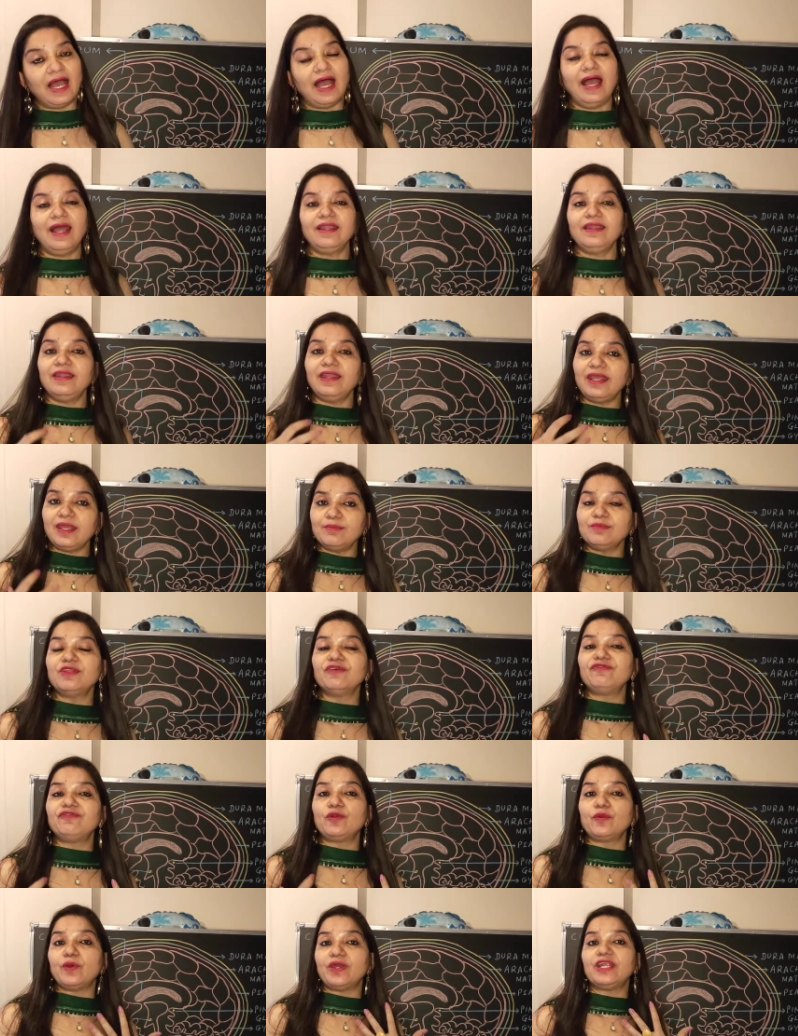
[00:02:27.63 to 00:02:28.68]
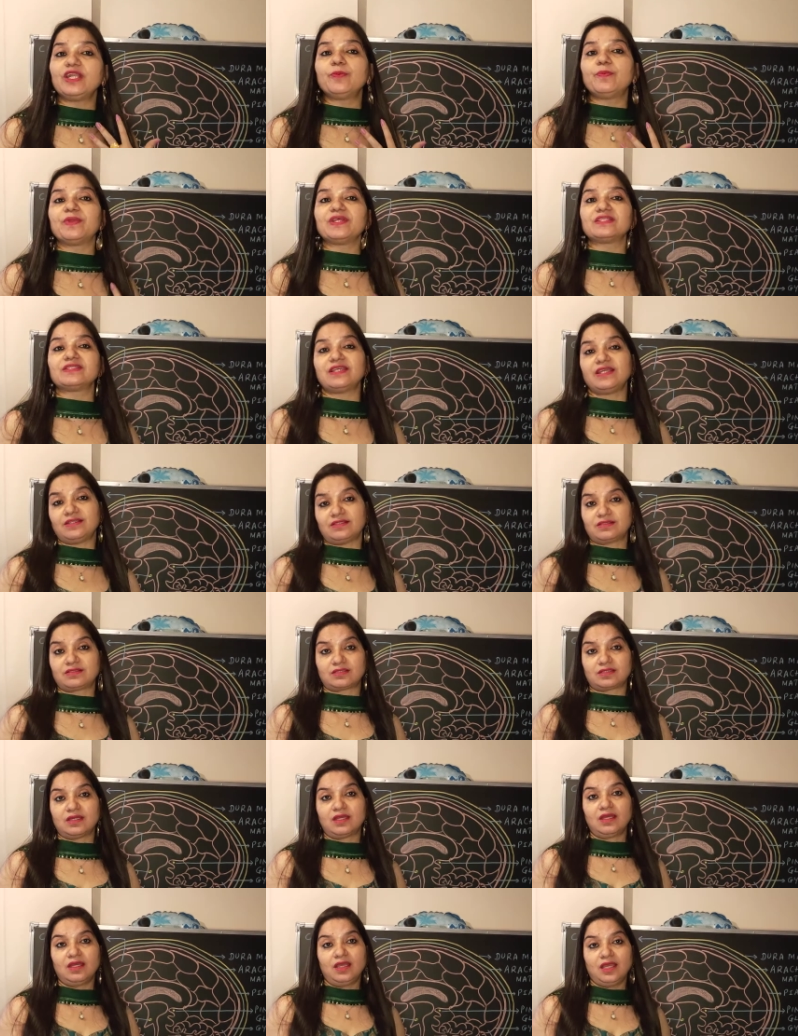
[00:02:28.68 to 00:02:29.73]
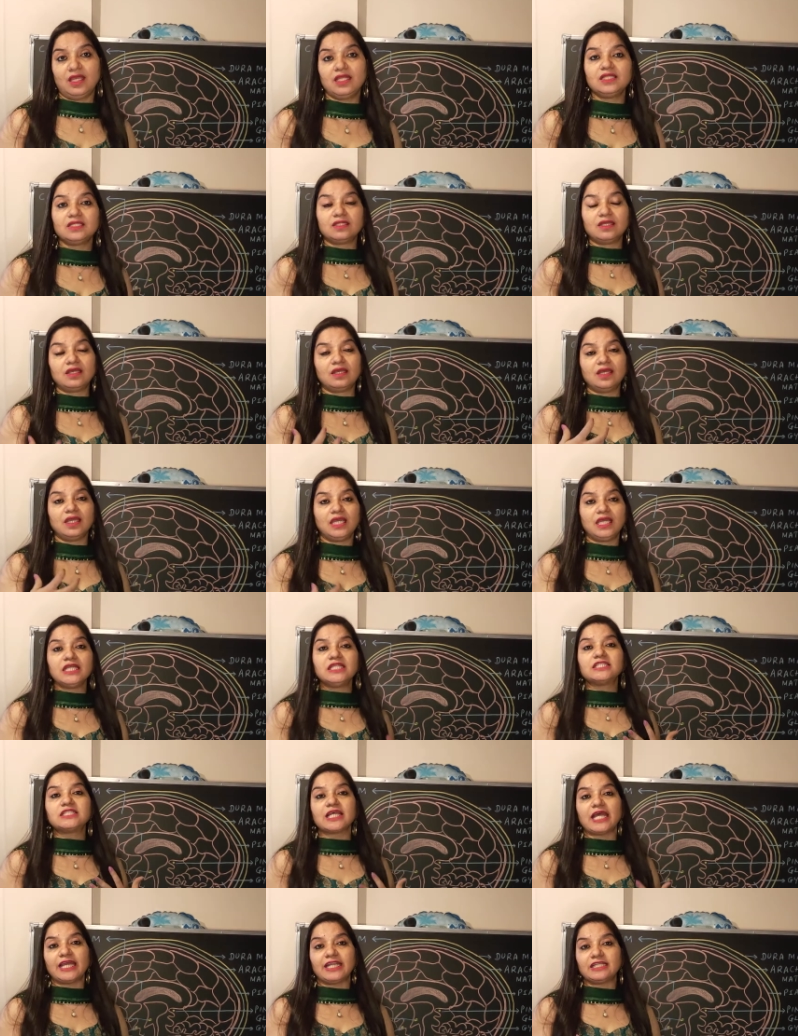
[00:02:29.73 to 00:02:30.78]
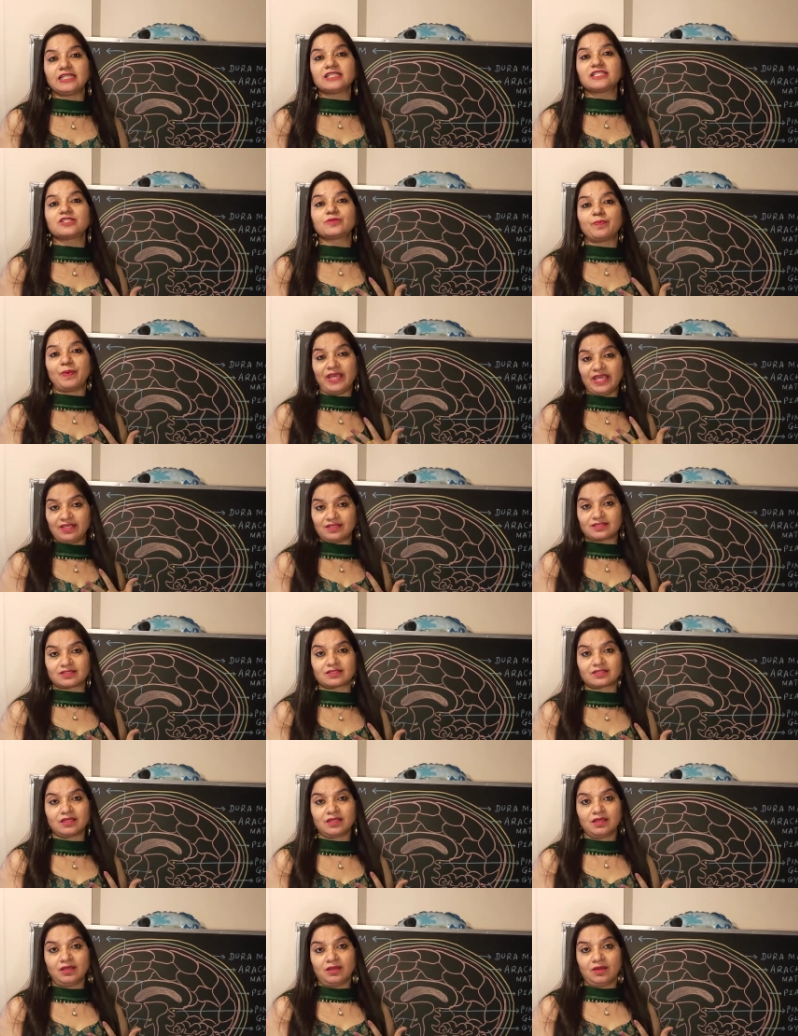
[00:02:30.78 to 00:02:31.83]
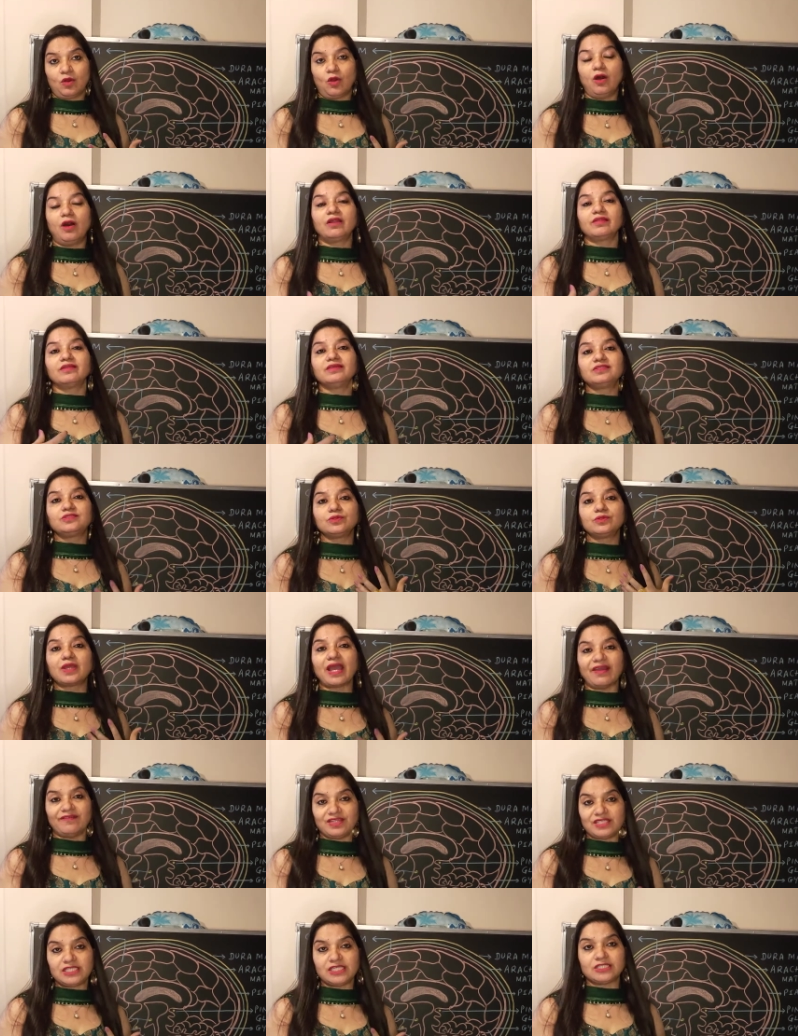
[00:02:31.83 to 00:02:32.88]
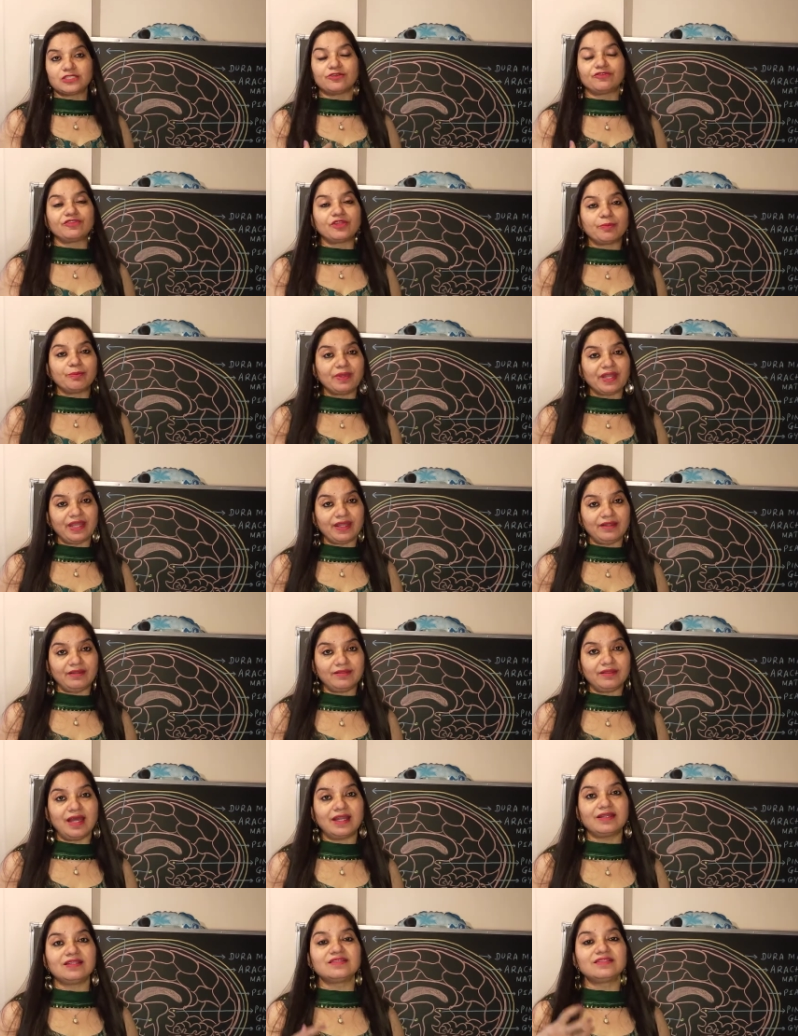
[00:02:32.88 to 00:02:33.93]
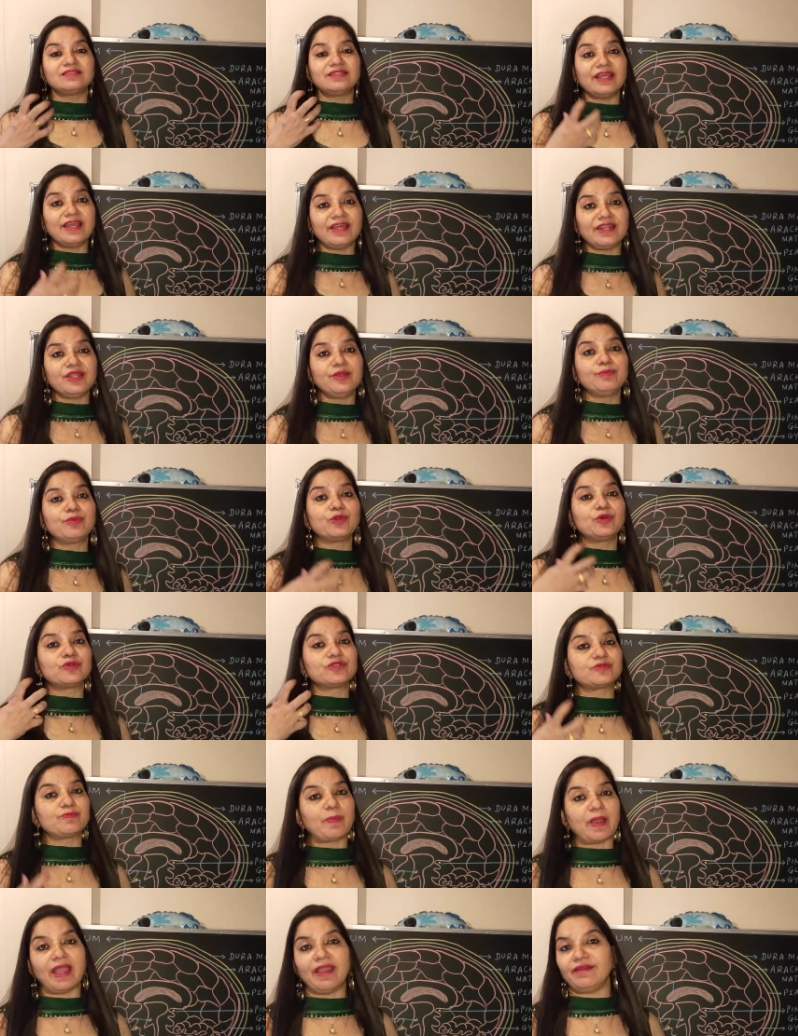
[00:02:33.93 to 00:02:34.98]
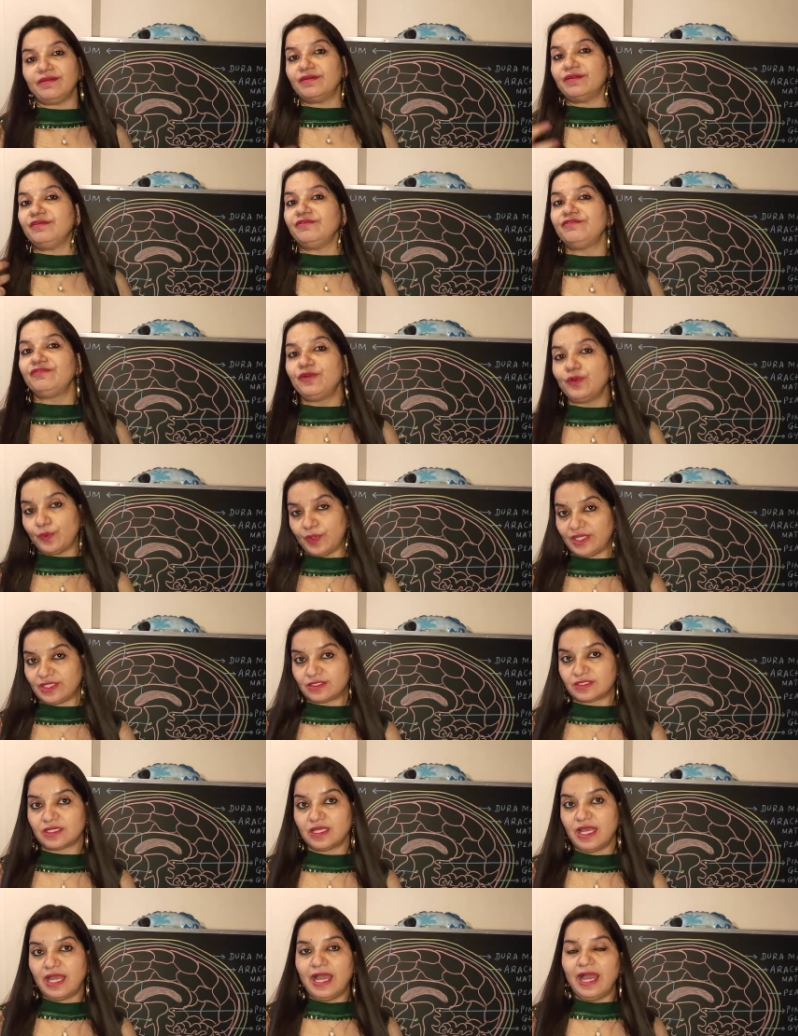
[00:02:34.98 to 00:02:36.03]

And name the fluid present inside the space or the two cavities of the brain, that is cerebrospinal fluid.